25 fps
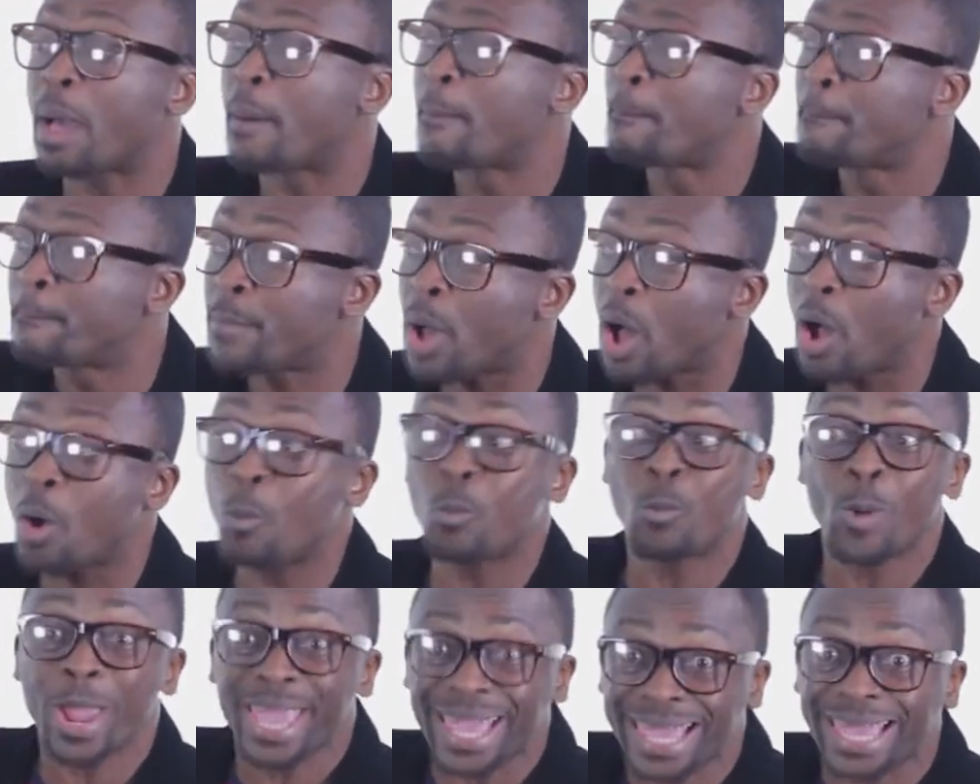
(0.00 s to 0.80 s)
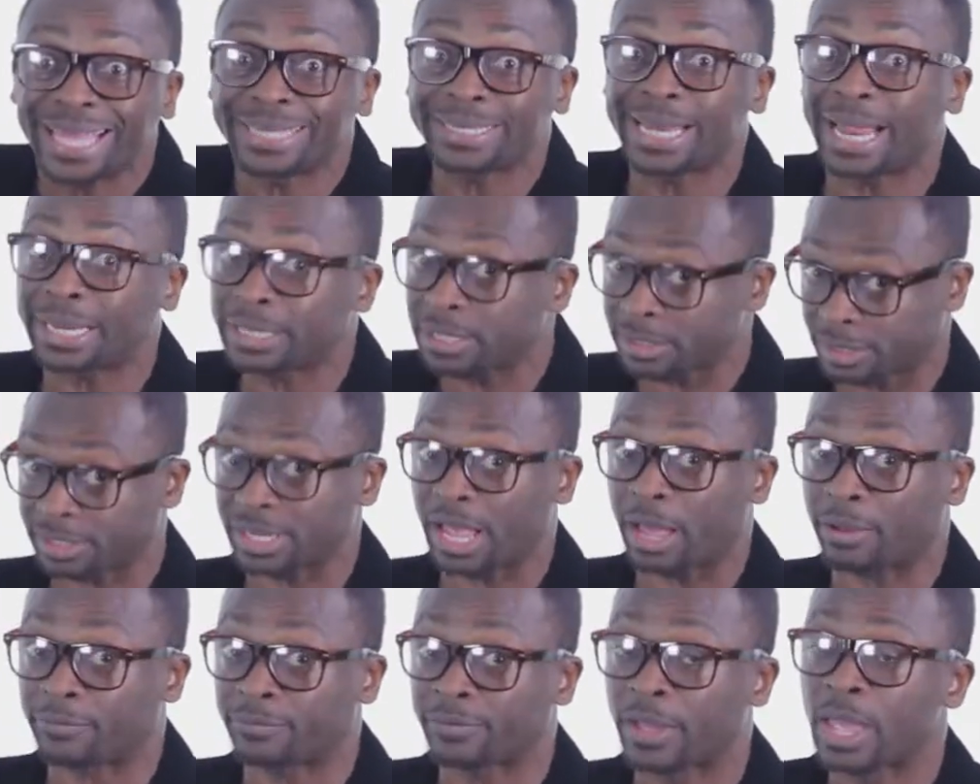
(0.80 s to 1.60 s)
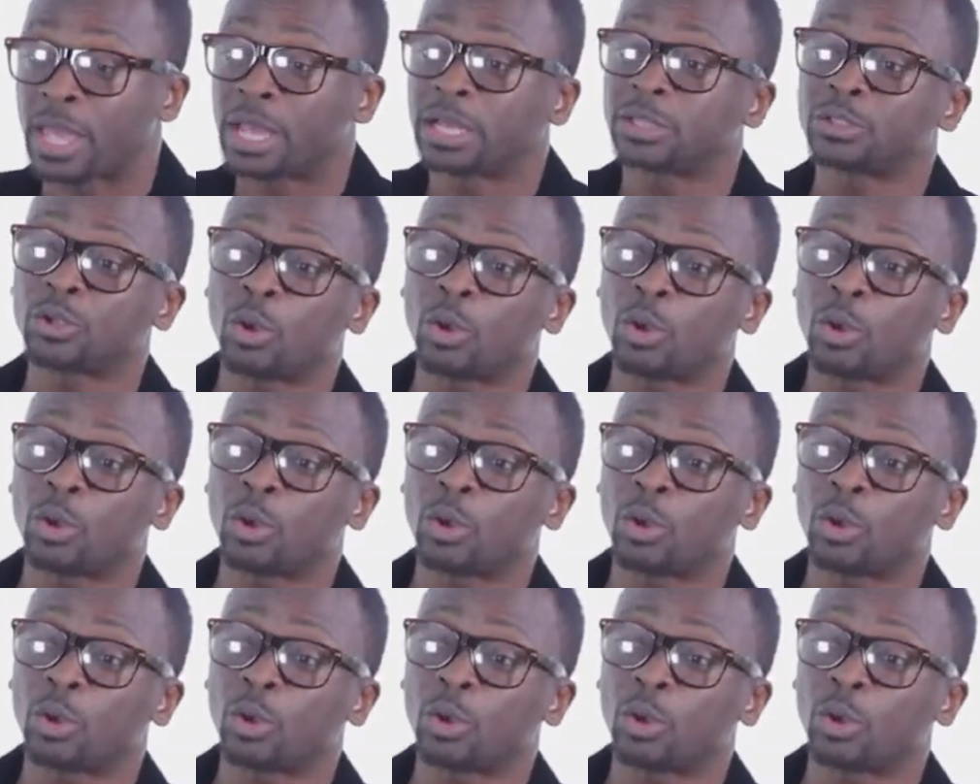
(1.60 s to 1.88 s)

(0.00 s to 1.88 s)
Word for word: more wicked than itself.